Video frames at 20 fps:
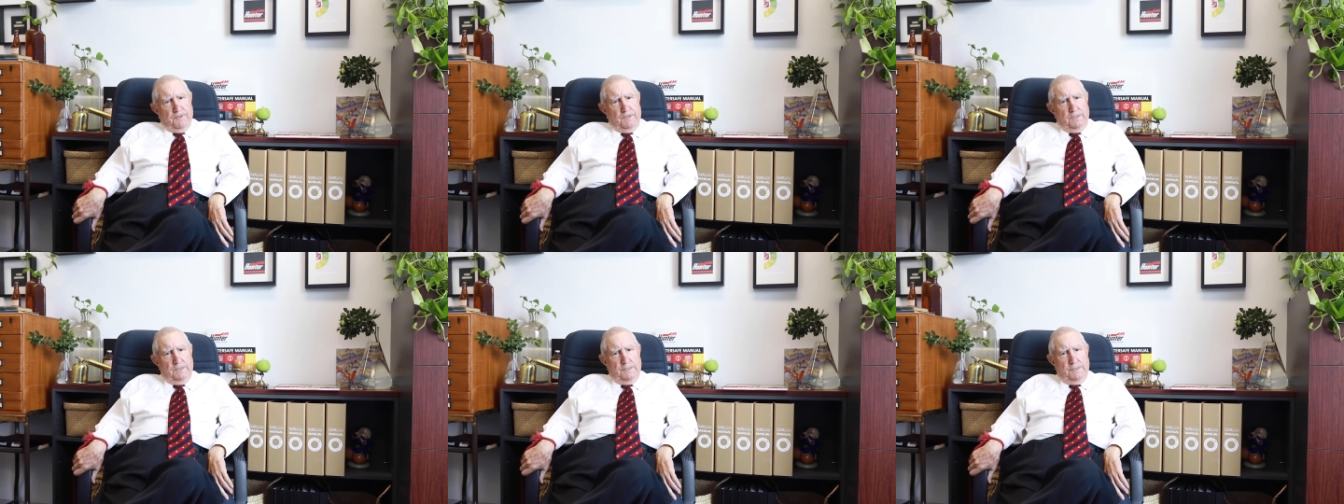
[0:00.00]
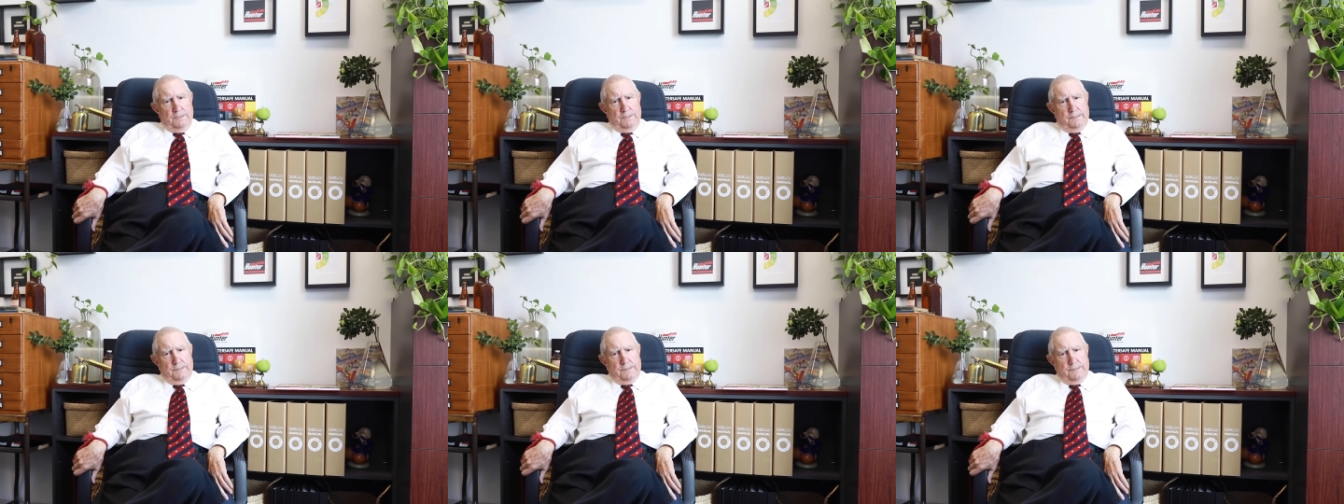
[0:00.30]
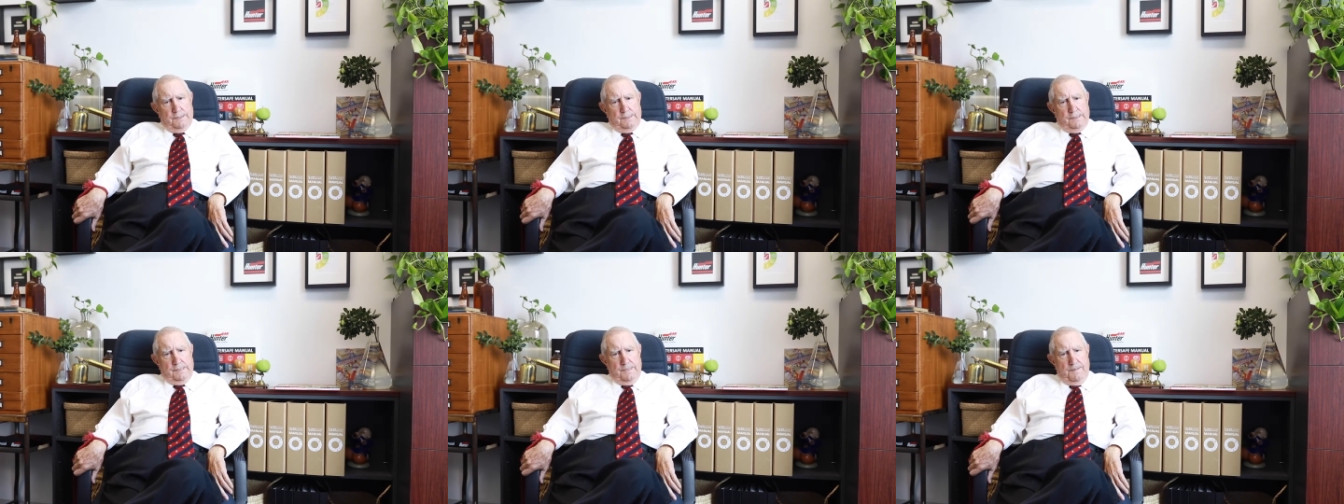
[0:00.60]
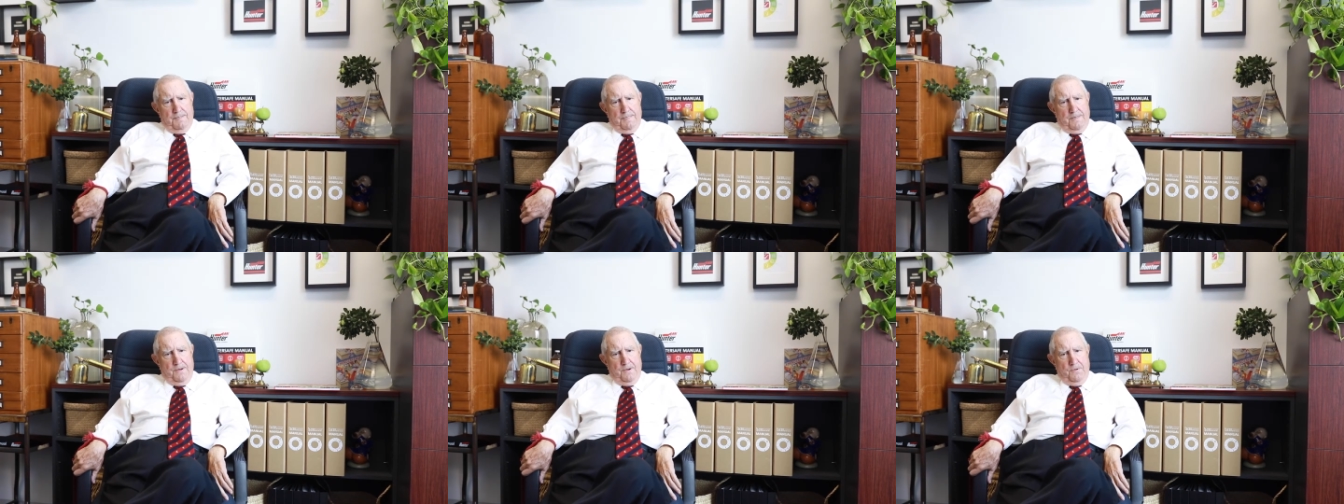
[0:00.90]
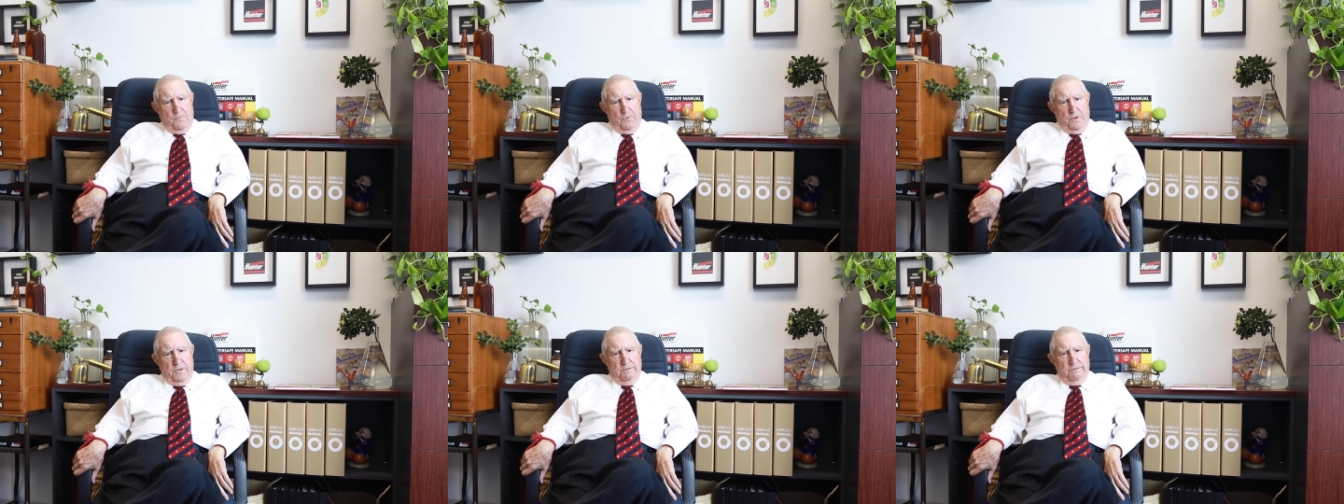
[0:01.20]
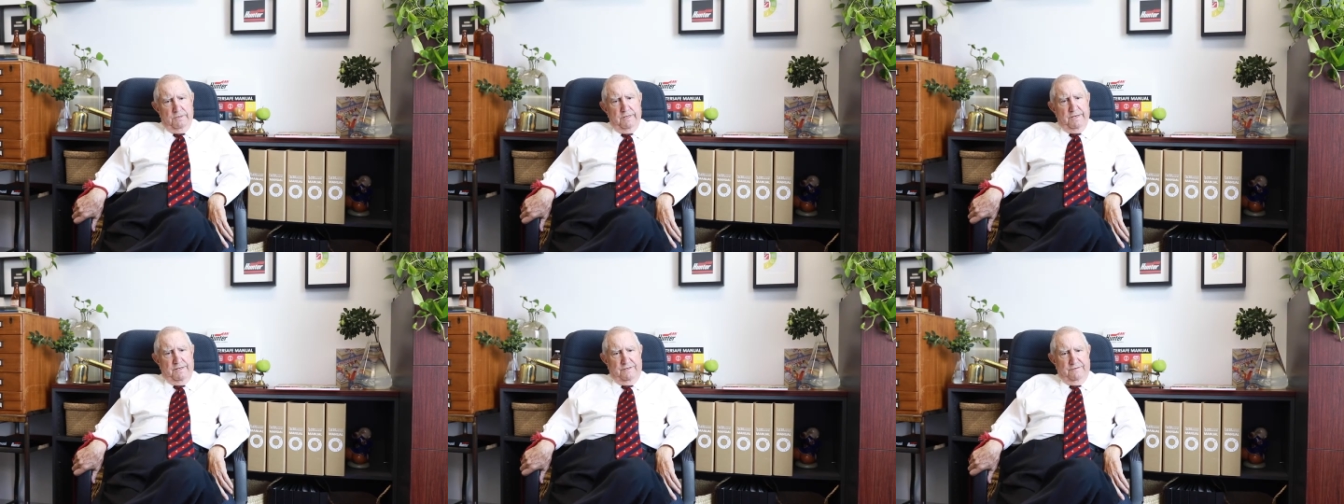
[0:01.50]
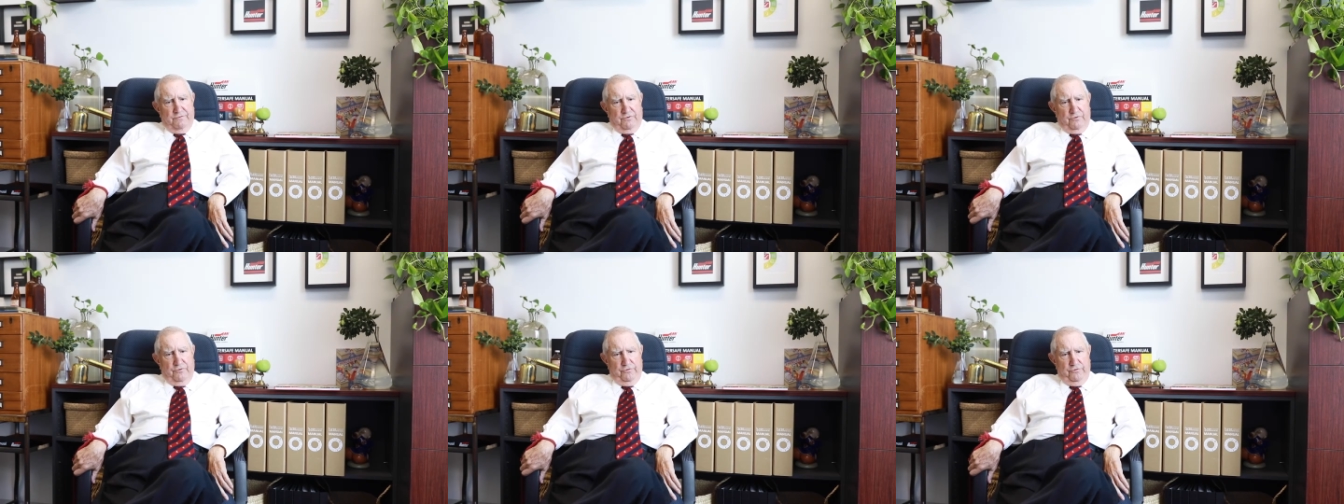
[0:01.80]
And uh, we then,
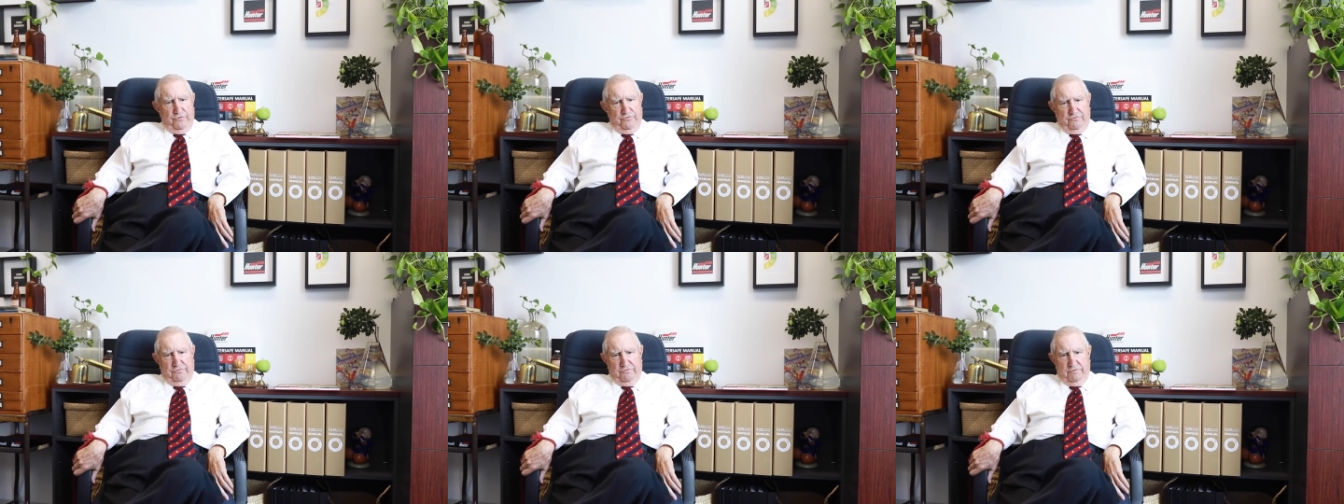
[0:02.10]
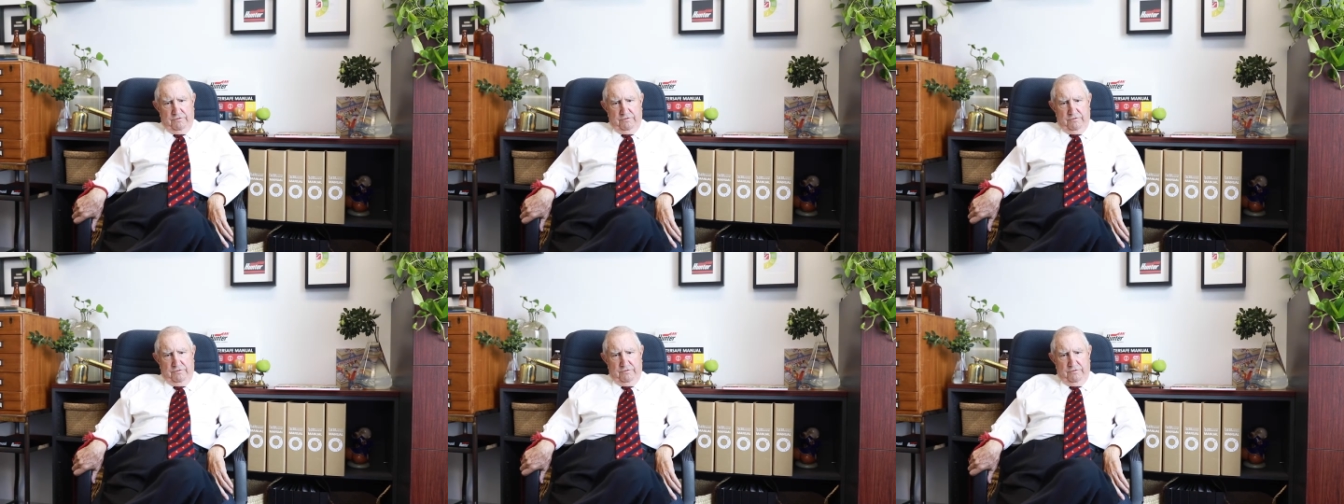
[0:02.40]
of course,